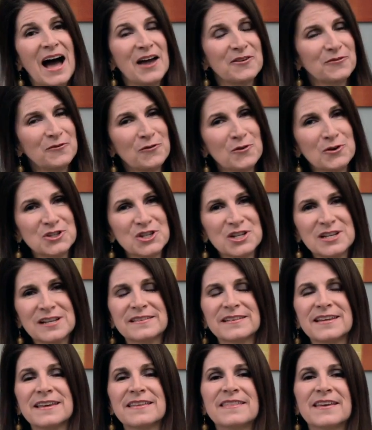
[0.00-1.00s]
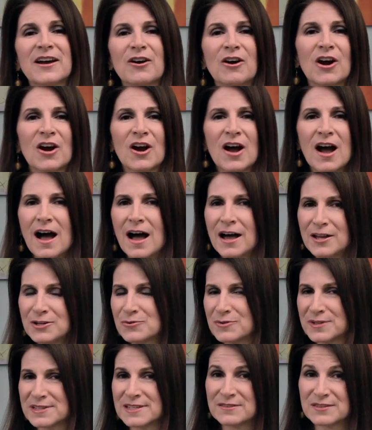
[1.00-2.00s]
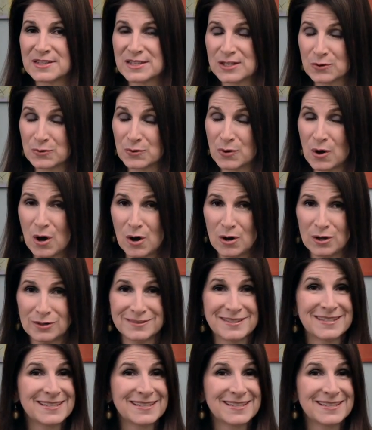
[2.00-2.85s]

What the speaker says: Unfortunately, there are hundreds of so-called